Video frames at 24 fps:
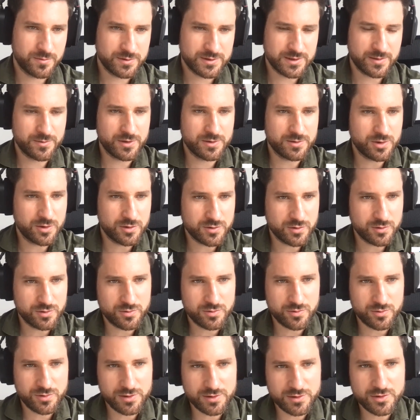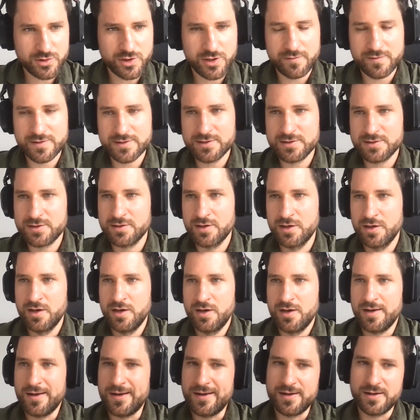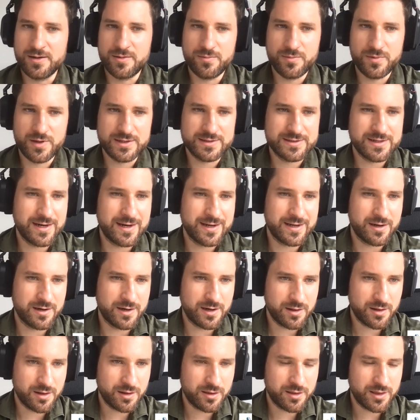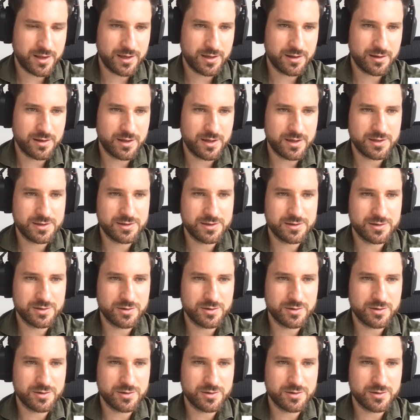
sometimes also do the service. That's like another thing that,